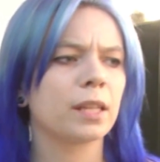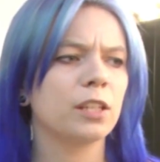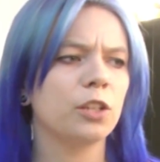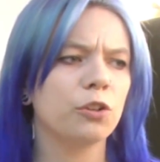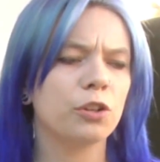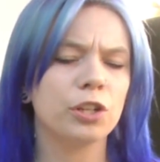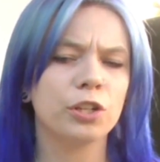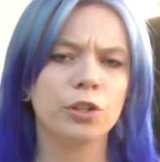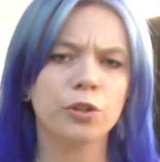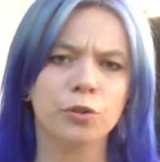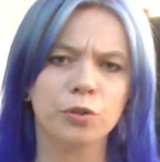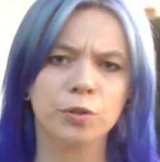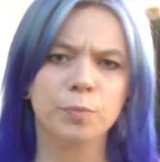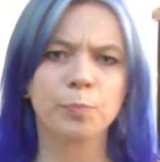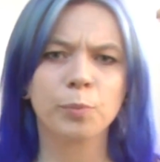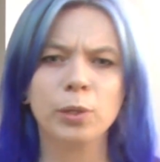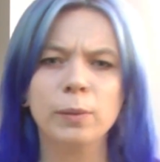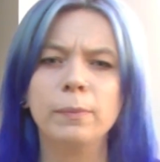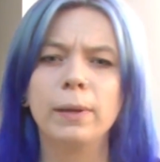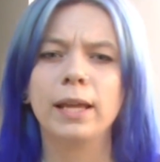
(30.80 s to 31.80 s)
You can use
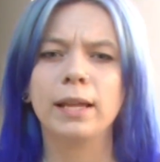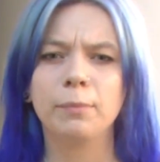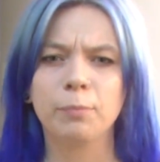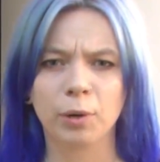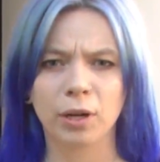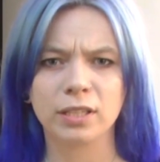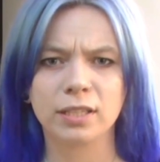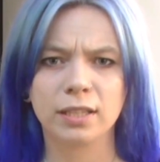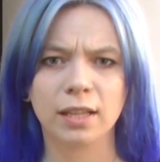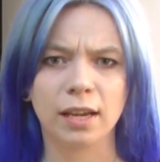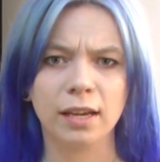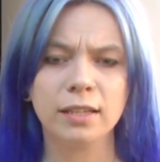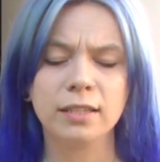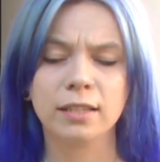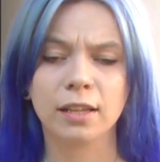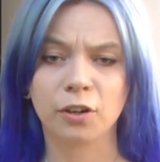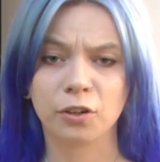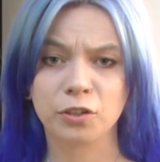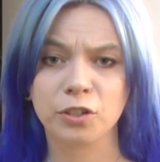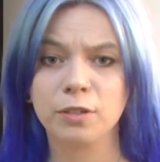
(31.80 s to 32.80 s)
pre-made prosthetics
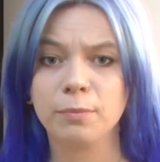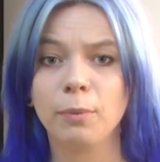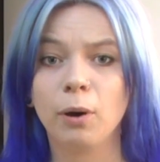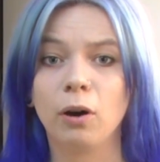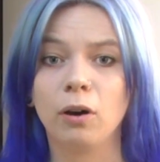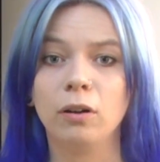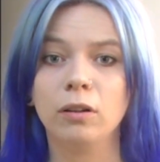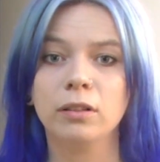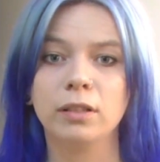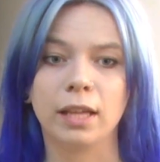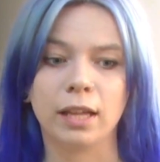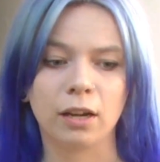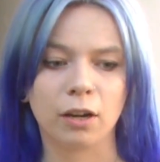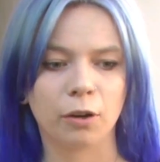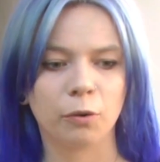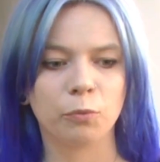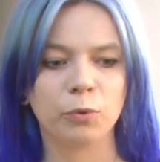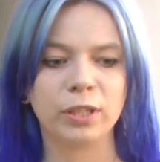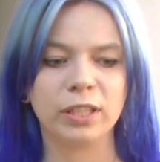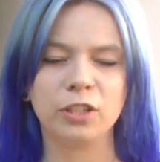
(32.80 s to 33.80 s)
that are small, that
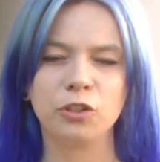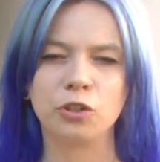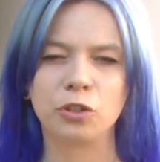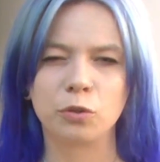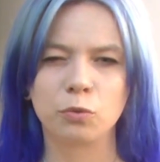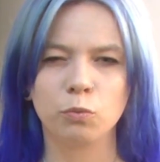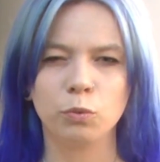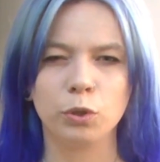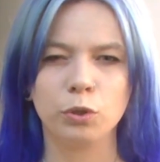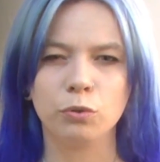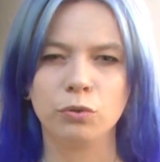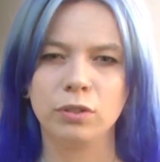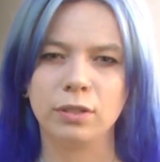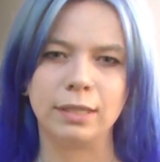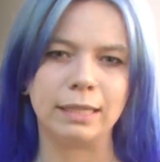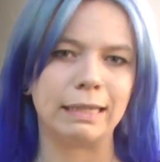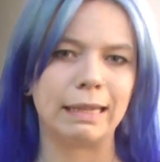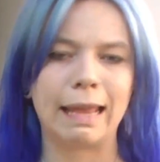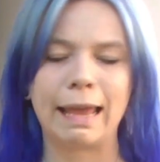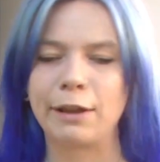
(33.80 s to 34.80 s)
are really just wounds
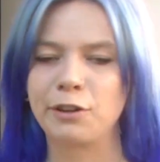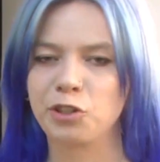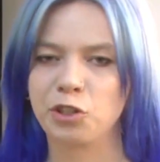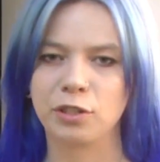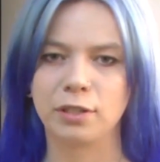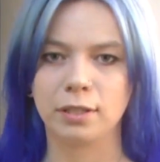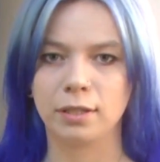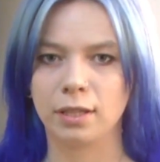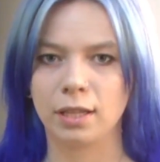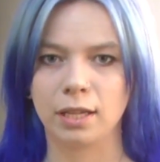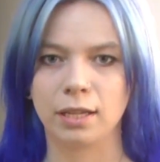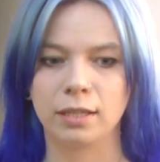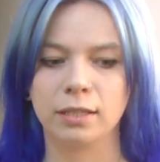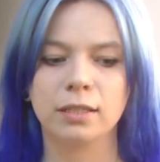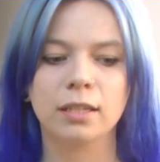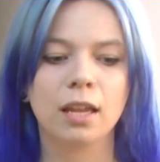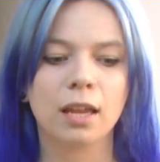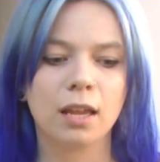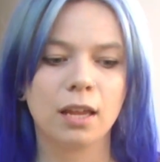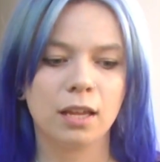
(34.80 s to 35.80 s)
and gashes and
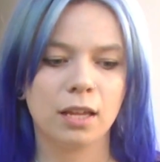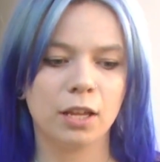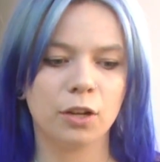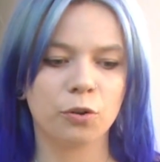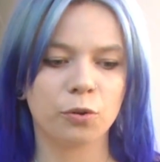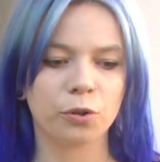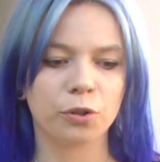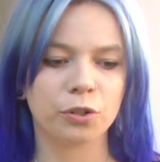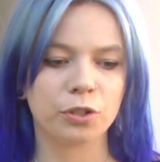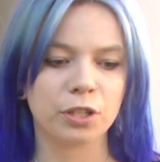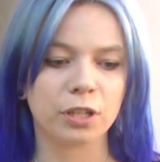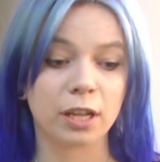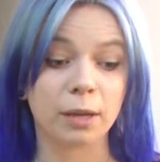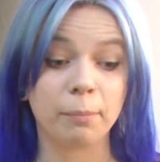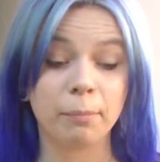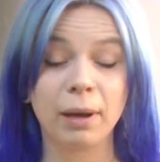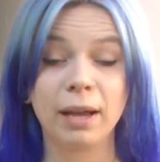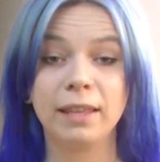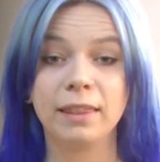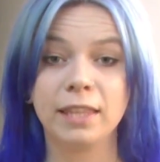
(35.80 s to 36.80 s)
things, in order to
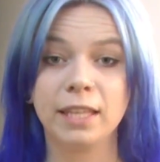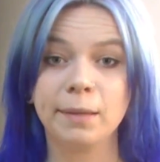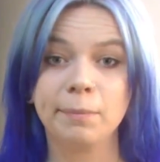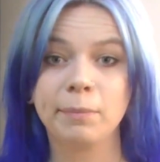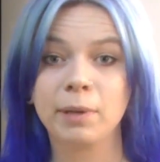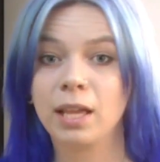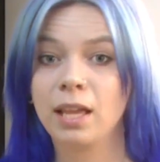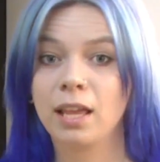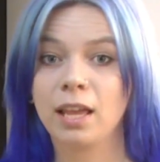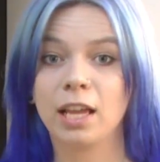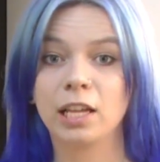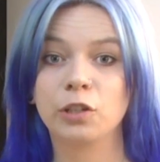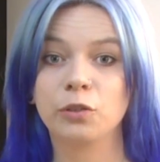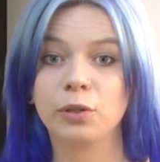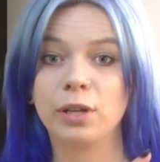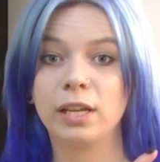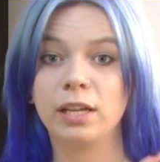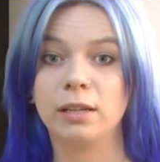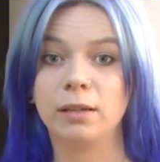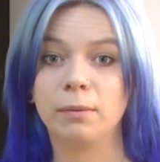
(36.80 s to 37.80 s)
combine them and
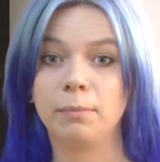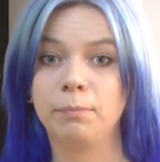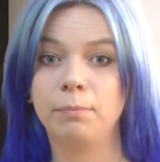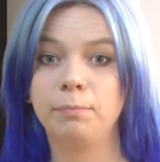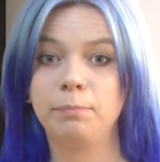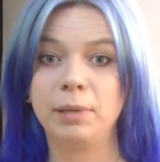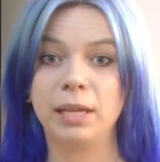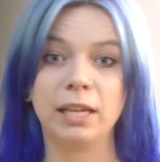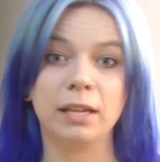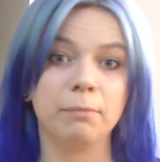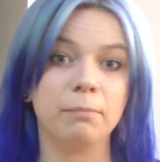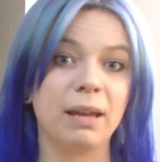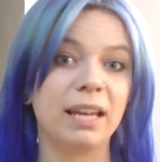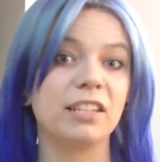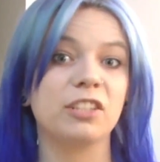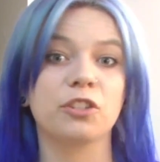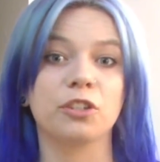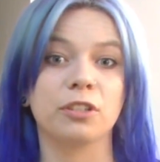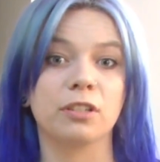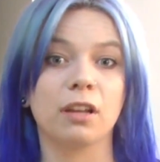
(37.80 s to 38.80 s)
create a big
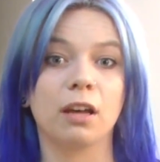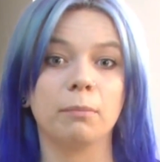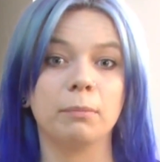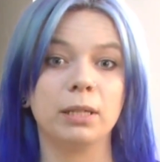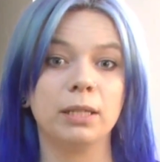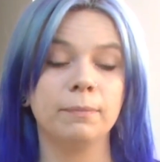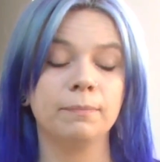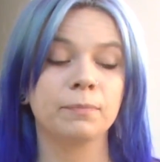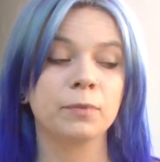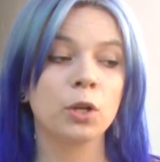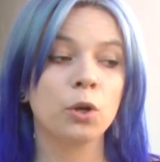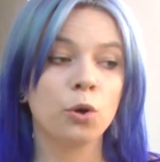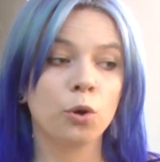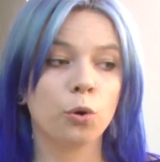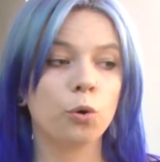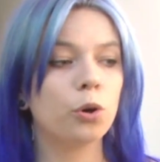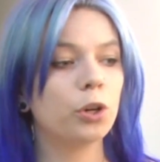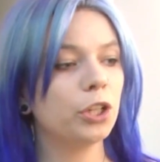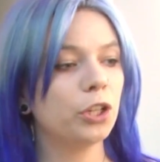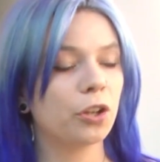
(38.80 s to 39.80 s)
master zombie.
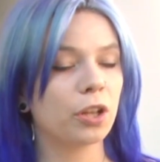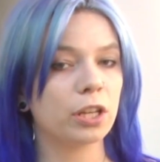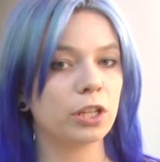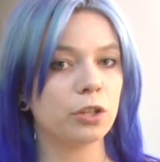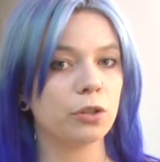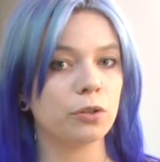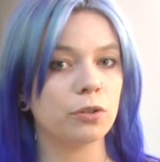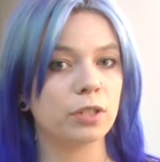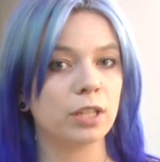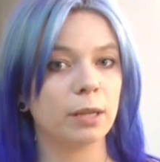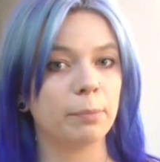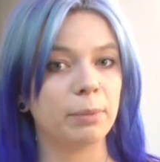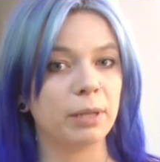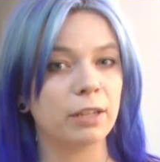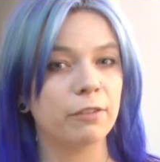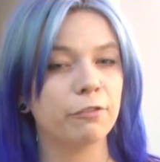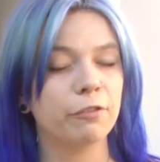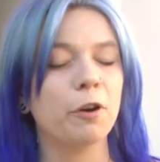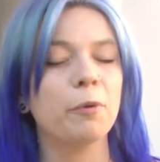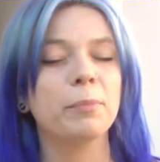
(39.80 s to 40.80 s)
Or you can use a
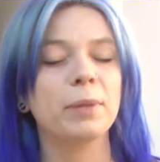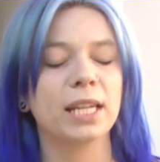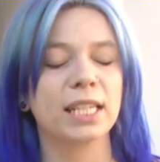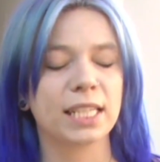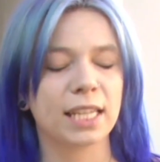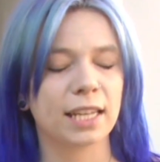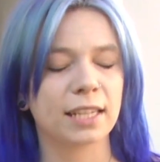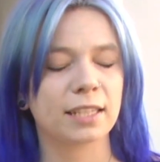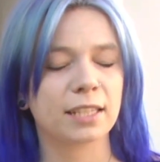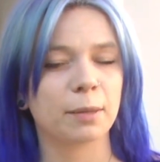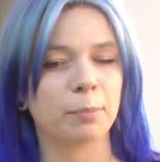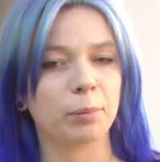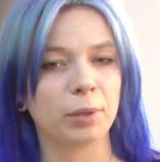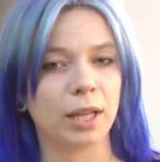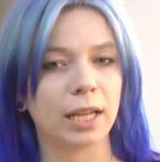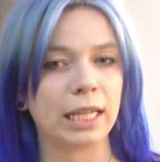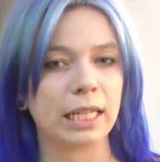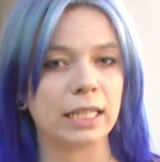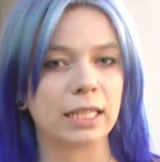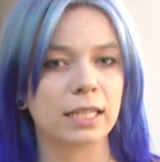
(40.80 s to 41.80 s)
big foam latex
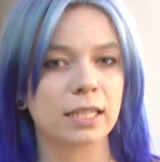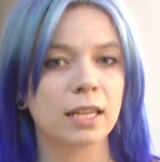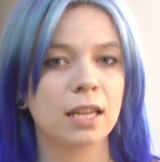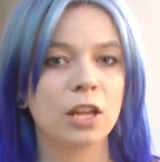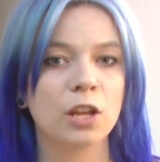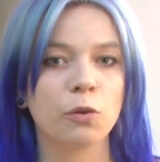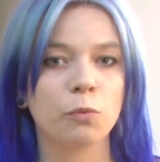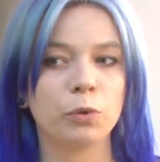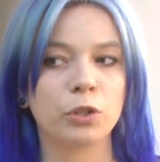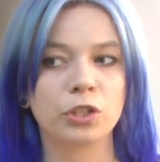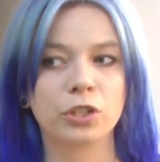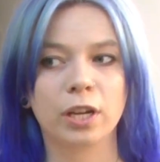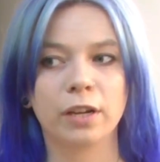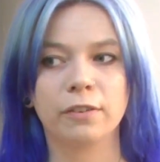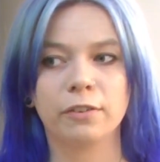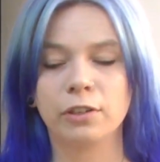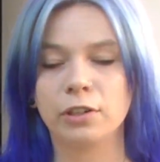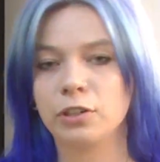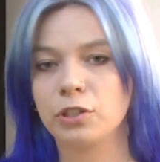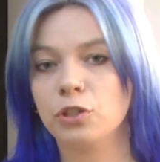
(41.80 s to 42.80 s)
appliance, which
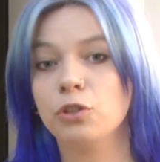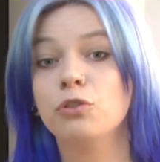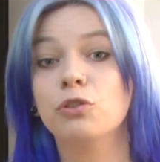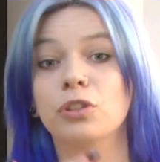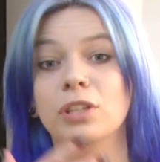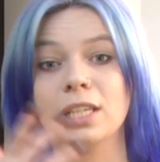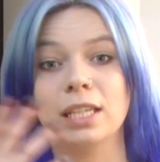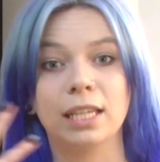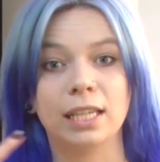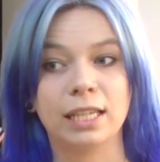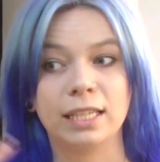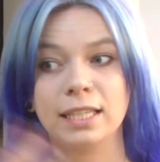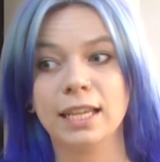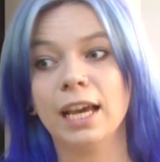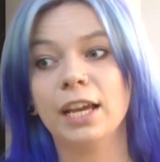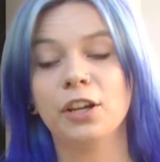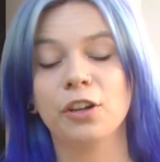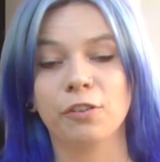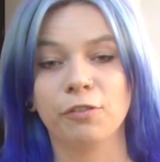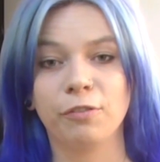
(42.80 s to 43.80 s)
covers usually an
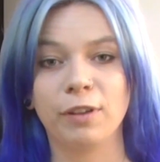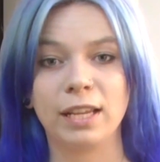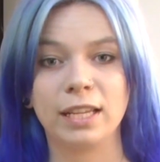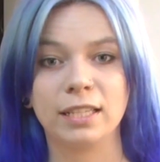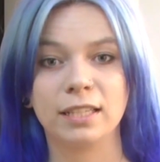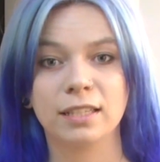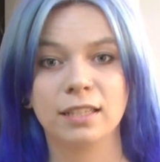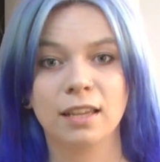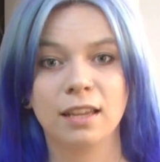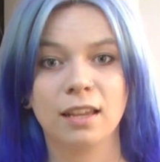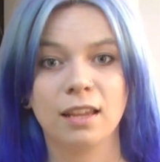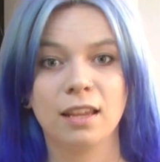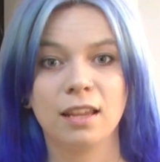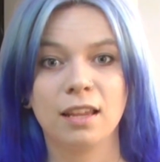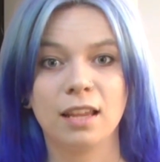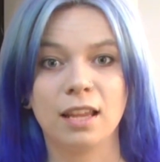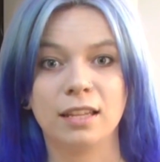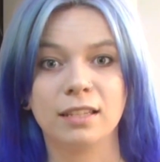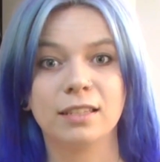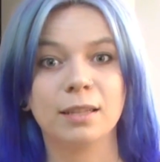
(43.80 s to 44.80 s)
entire face
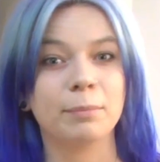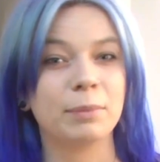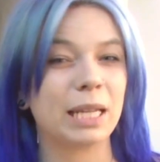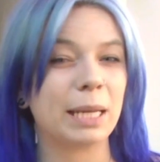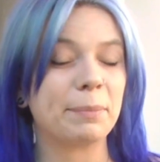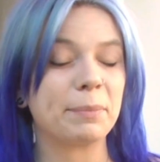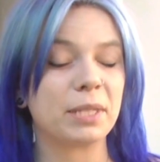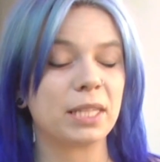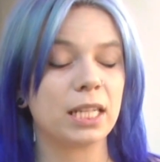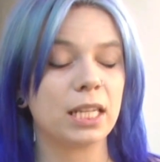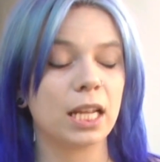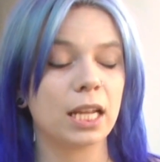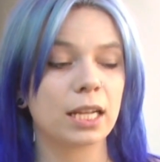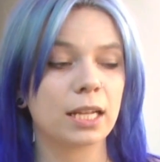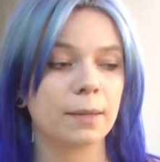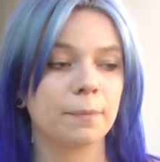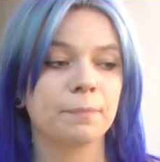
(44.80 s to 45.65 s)
and sometimes the neck.